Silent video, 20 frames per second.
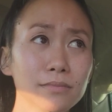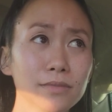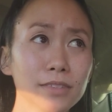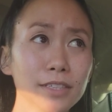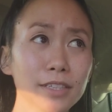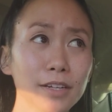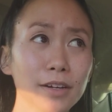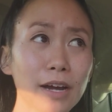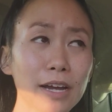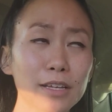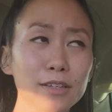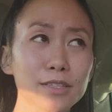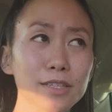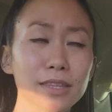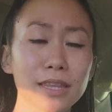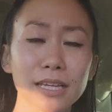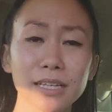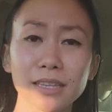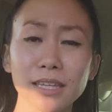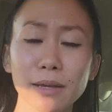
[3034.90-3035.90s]
You know, I used
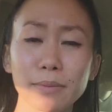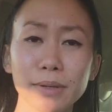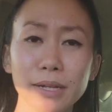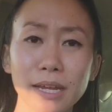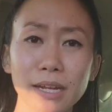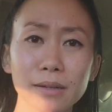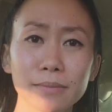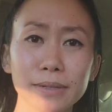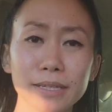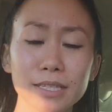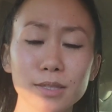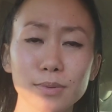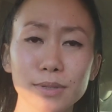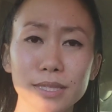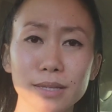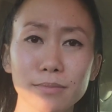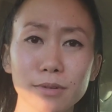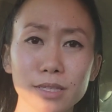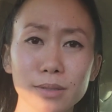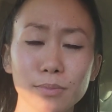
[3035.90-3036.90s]
to think lemon enemas
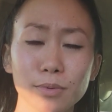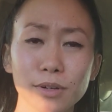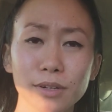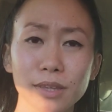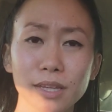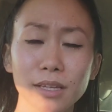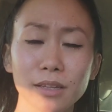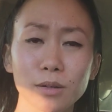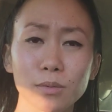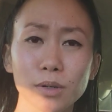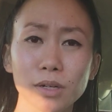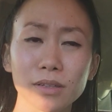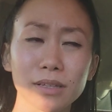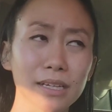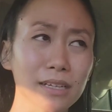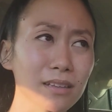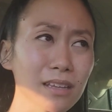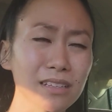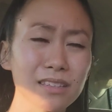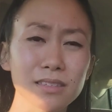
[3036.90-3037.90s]
was the most important thing in the world.
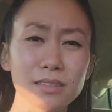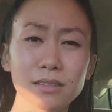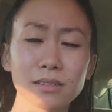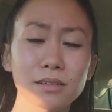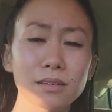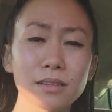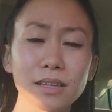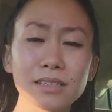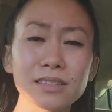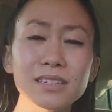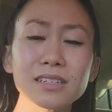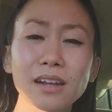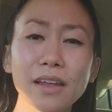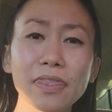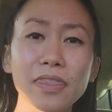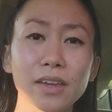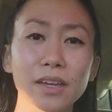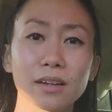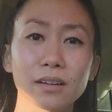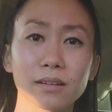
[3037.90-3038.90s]
Like, that's
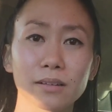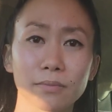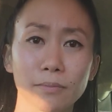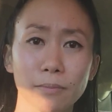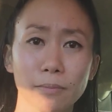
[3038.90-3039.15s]
nothing.